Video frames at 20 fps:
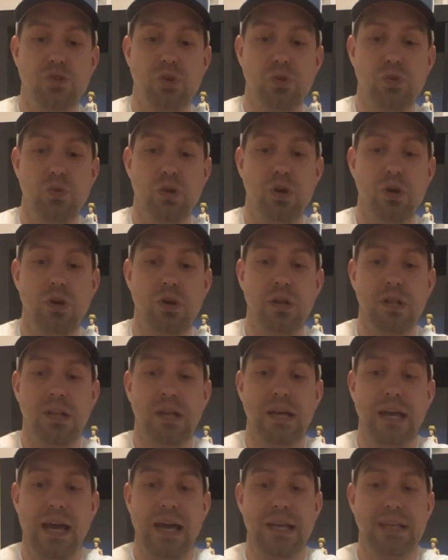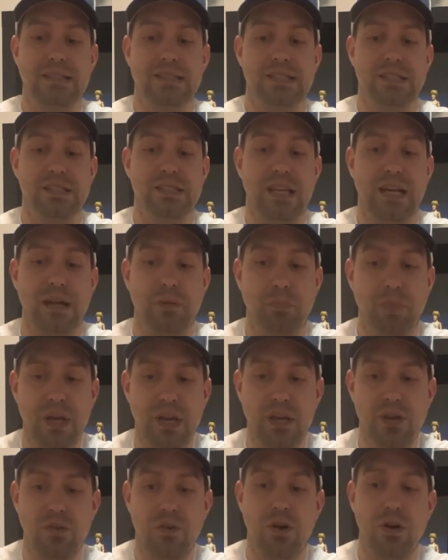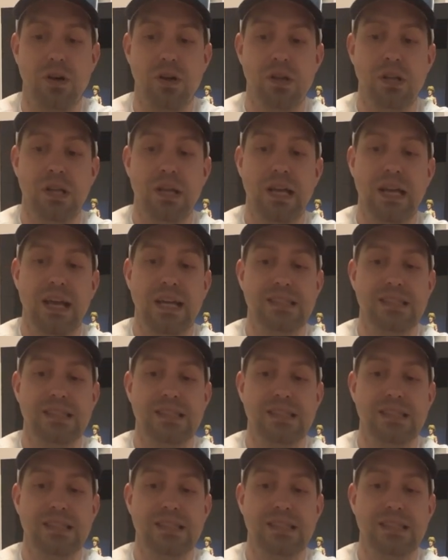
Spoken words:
roll, and it's just like a pick and roll,